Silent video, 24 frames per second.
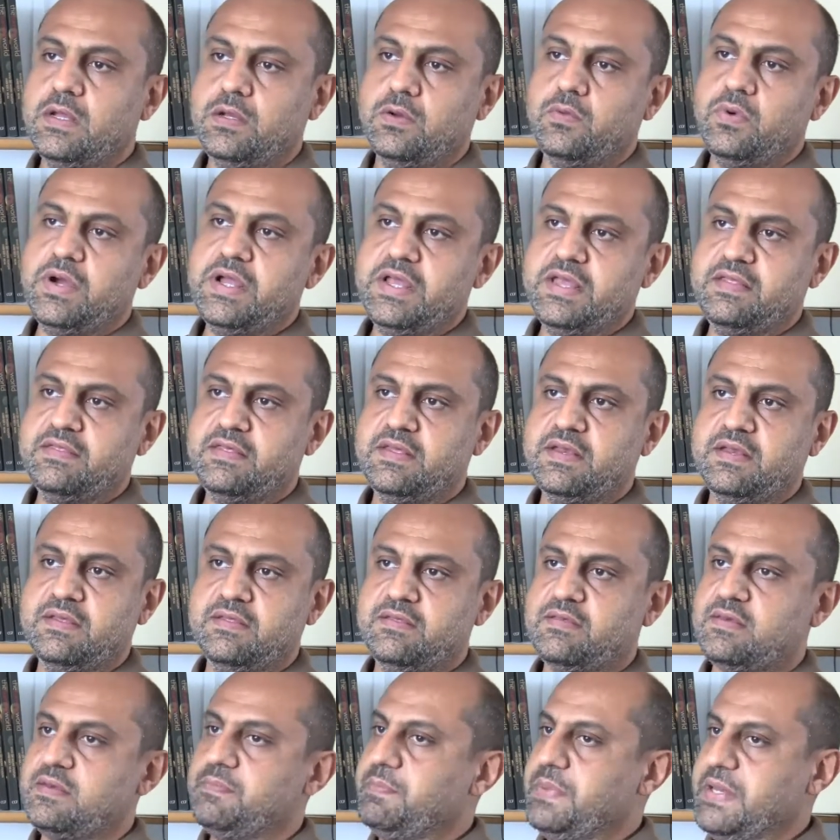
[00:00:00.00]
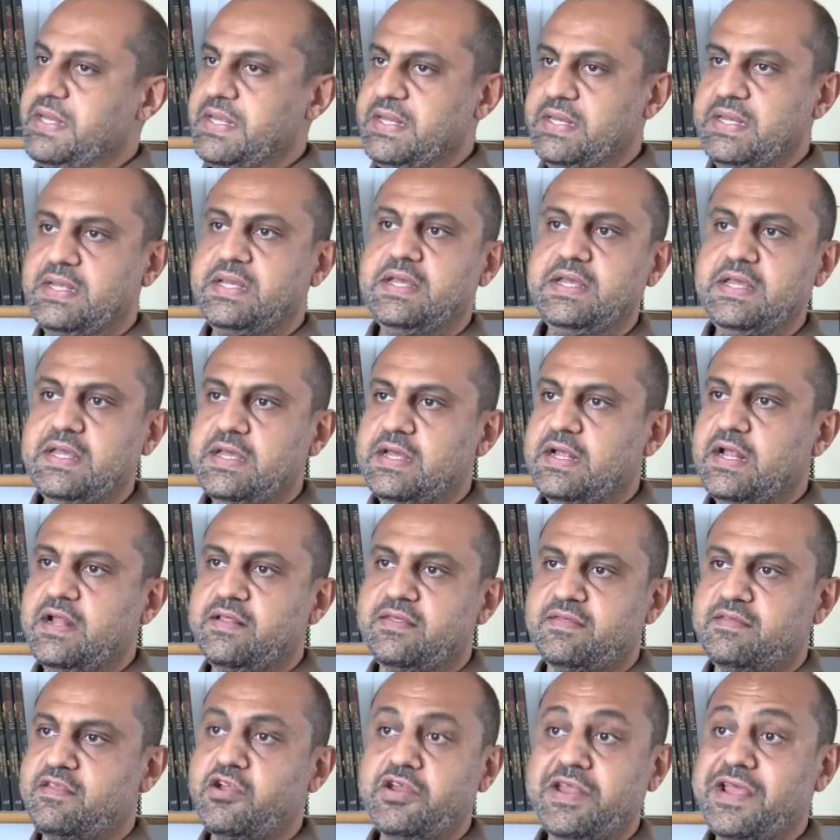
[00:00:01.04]
and the way that it's completely,
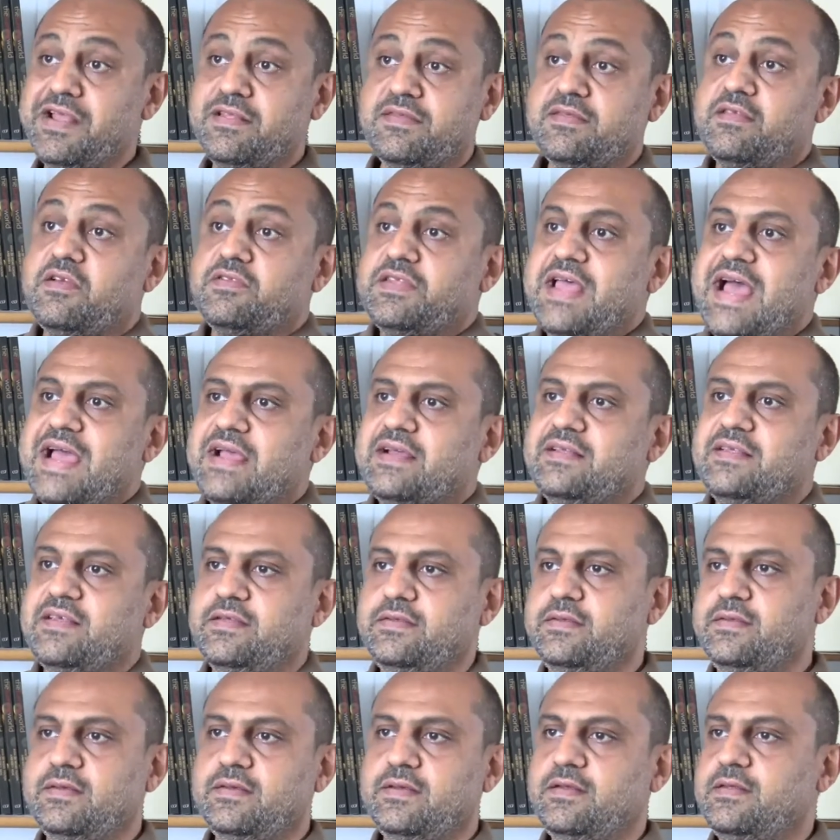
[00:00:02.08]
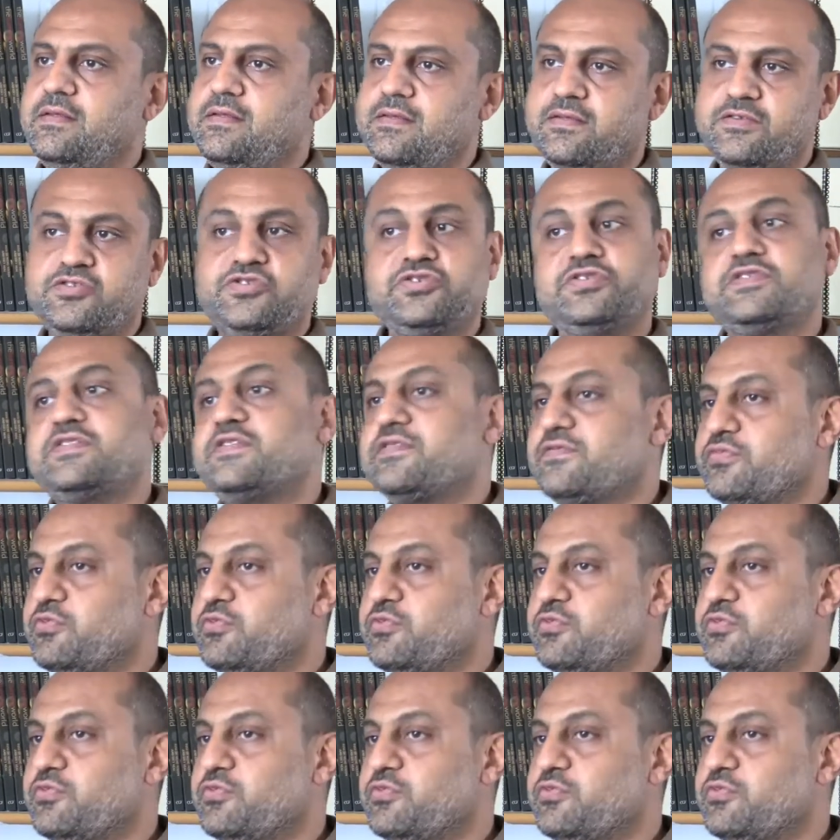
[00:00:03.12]
it's not acted, it's just